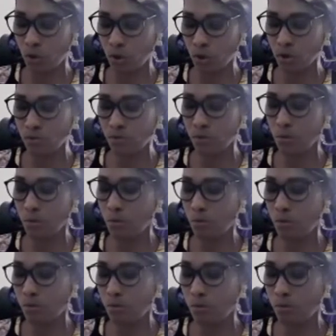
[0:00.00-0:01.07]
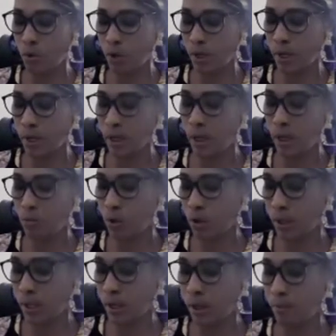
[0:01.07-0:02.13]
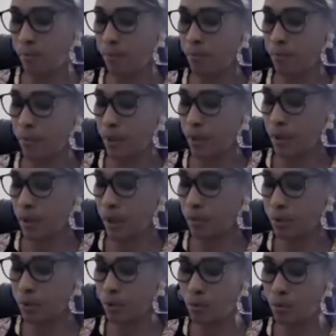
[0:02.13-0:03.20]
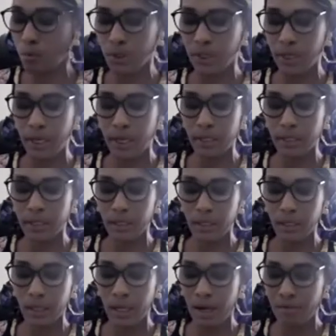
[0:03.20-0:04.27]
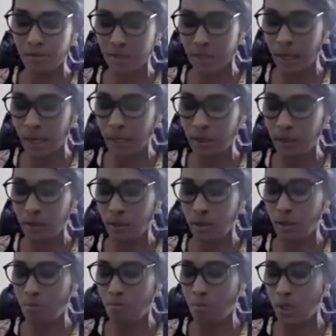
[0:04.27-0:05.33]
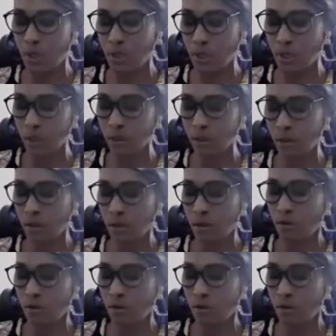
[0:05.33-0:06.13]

Awards for Mother and Mother, and Promoting Healthy Lifestyle Media